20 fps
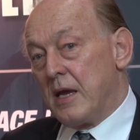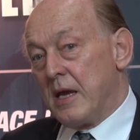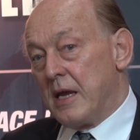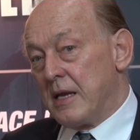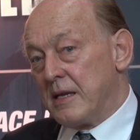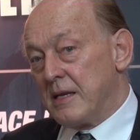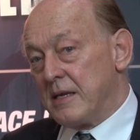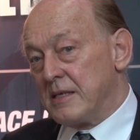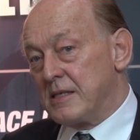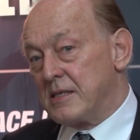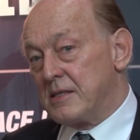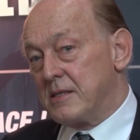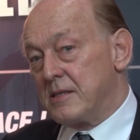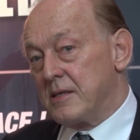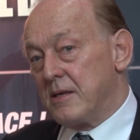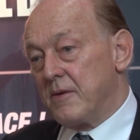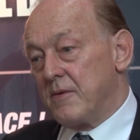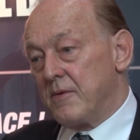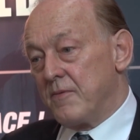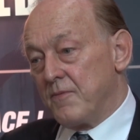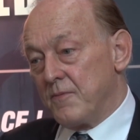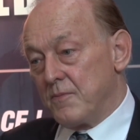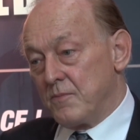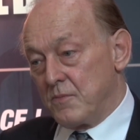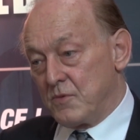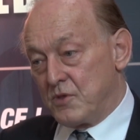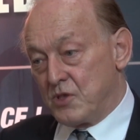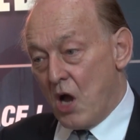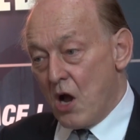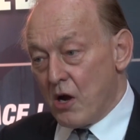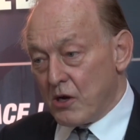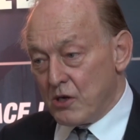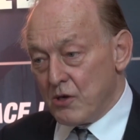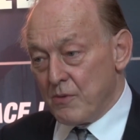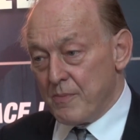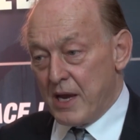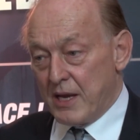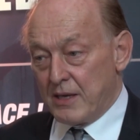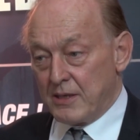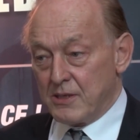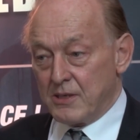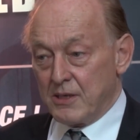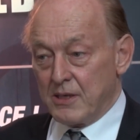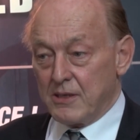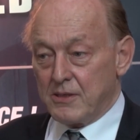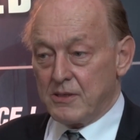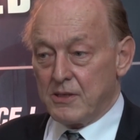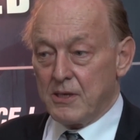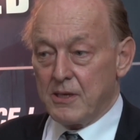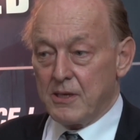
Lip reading: It is documented